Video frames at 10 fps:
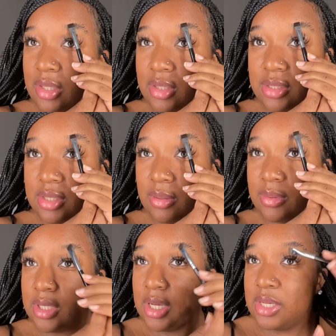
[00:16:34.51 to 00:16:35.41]
the same
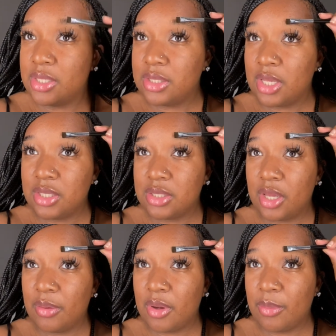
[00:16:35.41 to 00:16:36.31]
size as
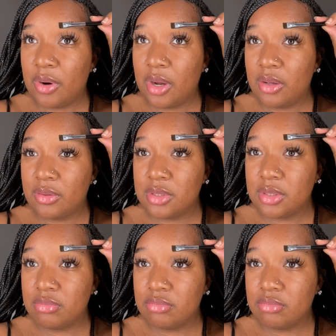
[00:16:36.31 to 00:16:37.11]
like my brows.